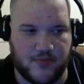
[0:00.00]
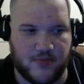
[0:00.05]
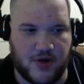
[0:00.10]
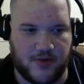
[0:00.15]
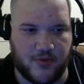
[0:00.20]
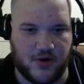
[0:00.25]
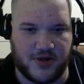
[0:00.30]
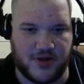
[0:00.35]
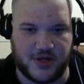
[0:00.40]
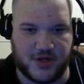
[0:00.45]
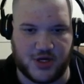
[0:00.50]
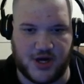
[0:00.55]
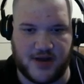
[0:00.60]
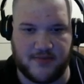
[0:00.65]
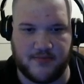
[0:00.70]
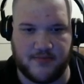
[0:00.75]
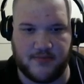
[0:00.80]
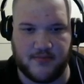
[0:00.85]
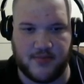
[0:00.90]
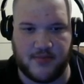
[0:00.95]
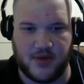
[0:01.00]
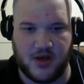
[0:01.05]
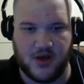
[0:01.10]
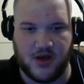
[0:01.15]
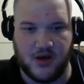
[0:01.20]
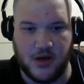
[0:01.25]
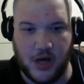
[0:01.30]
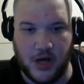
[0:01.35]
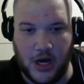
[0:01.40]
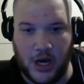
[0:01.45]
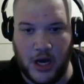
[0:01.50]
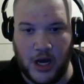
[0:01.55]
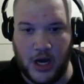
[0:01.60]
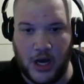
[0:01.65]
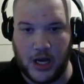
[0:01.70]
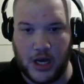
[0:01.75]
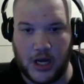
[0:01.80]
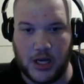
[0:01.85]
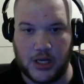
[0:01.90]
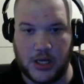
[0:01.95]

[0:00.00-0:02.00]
Well, worth a try. Ooh!